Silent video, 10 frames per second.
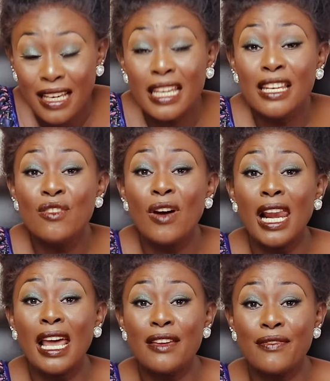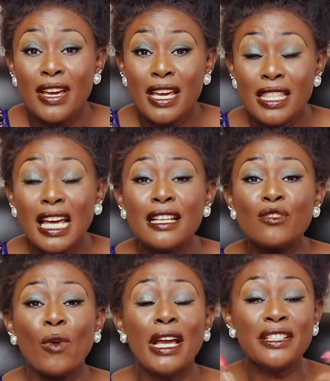in your life. That
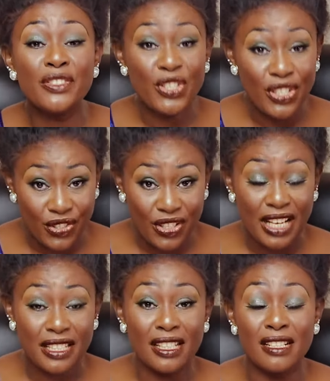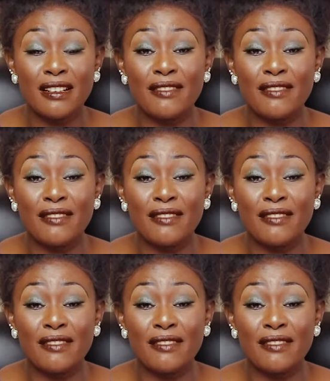is why Jesus in